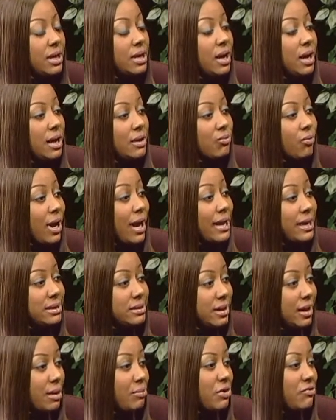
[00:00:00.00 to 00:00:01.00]
write.
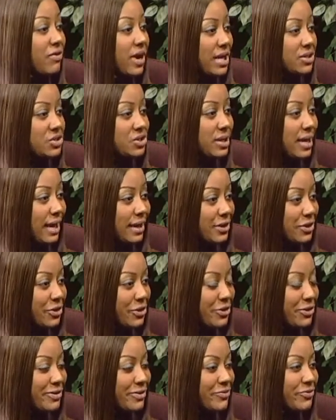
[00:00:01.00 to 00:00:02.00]
I'm a fashion
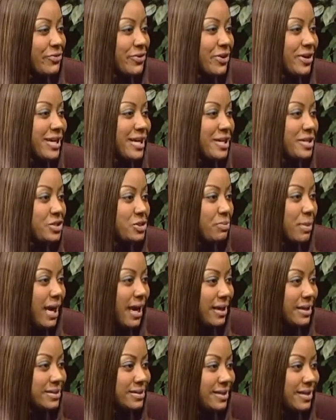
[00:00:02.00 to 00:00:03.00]
editor for Kish
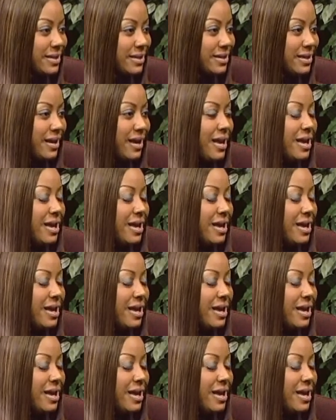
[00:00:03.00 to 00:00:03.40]
magazine,